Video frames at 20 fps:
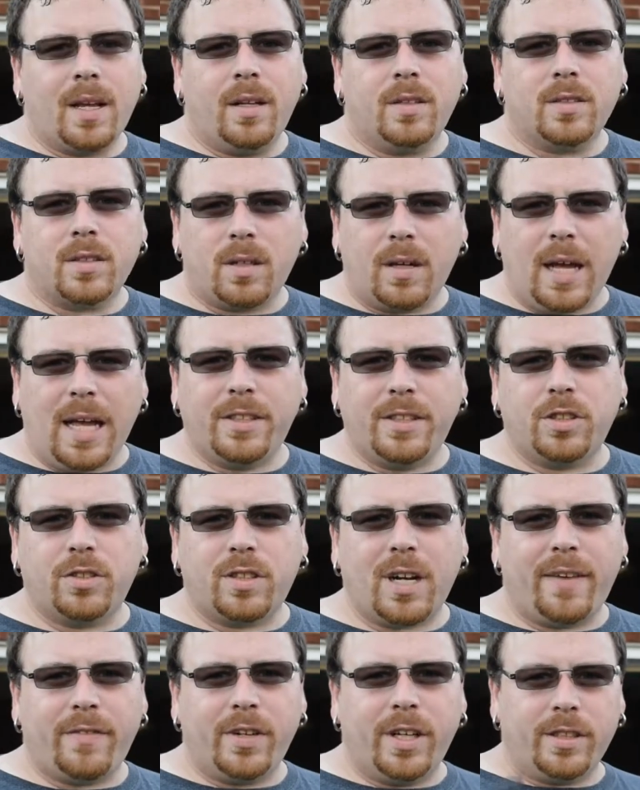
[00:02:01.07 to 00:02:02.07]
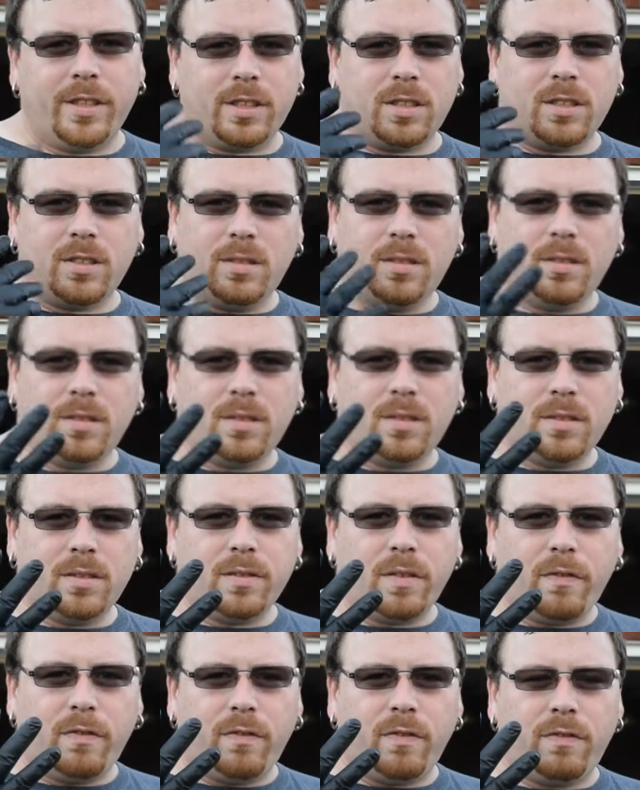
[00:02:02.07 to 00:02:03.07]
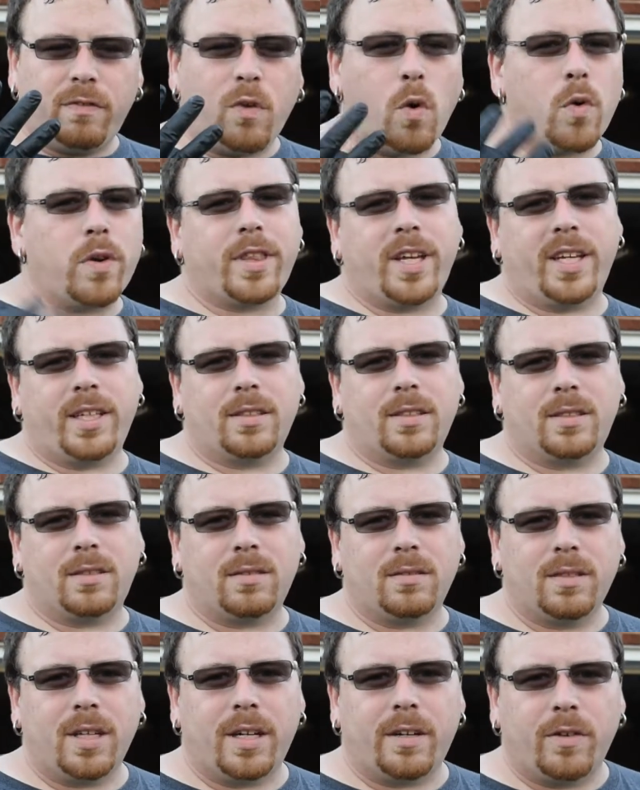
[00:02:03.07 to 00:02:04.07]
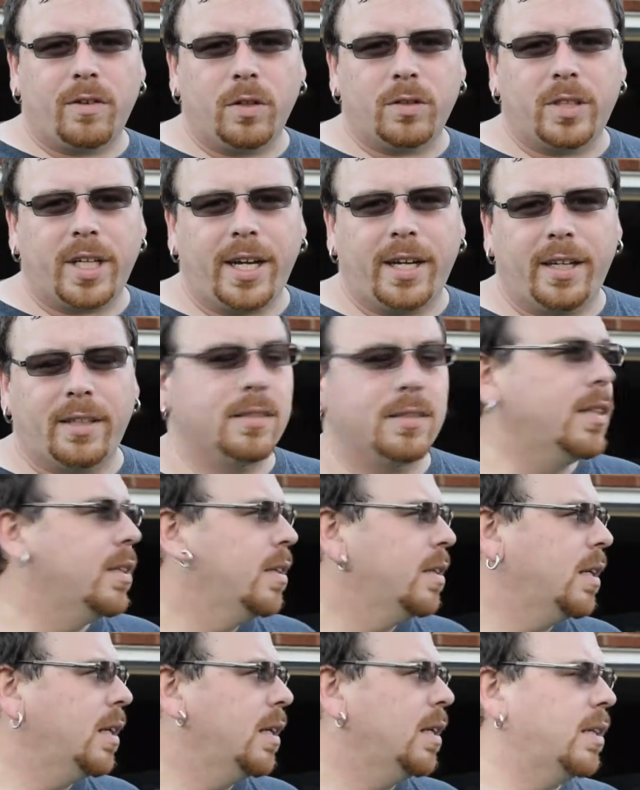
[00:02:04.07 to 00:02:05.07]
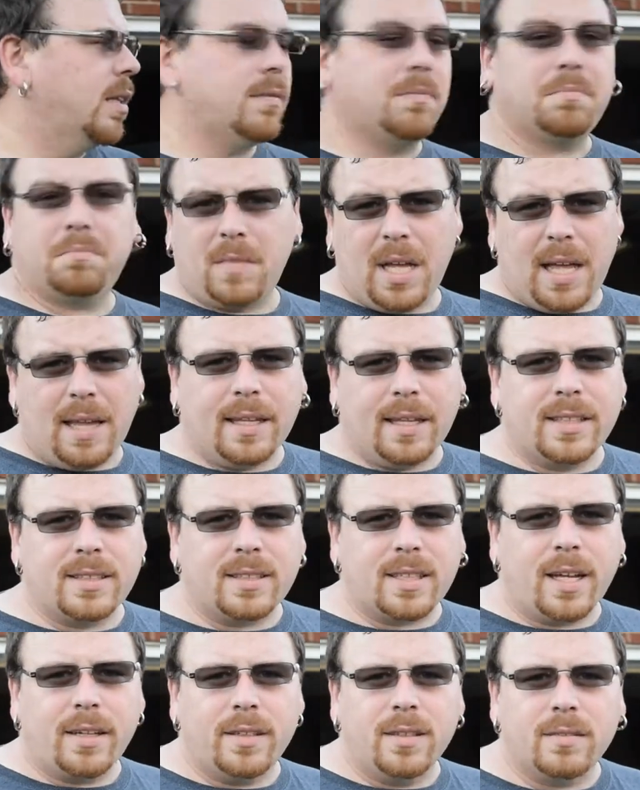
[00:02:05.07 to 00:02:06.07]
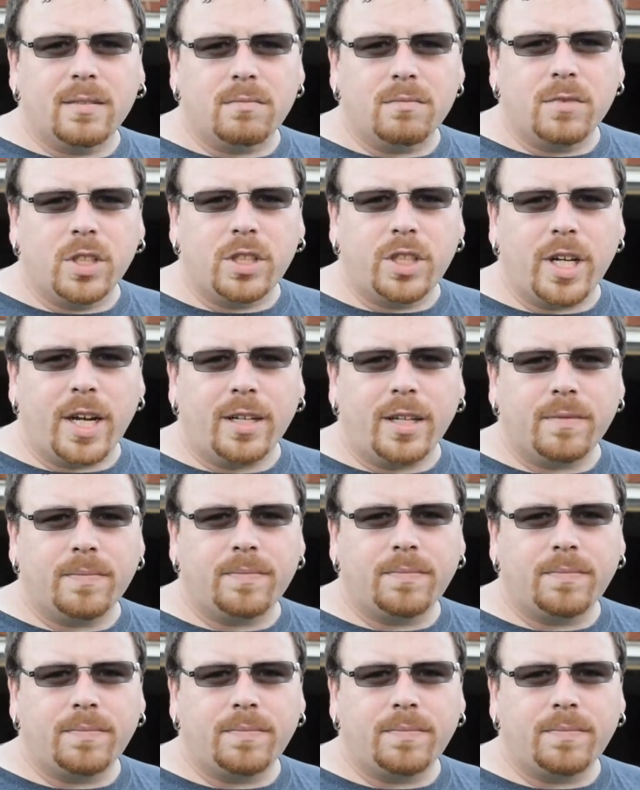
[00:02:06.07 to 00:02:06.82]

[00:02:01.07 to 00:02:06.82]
So as you're driving, there's four things that are rotating, at least on the Jetta.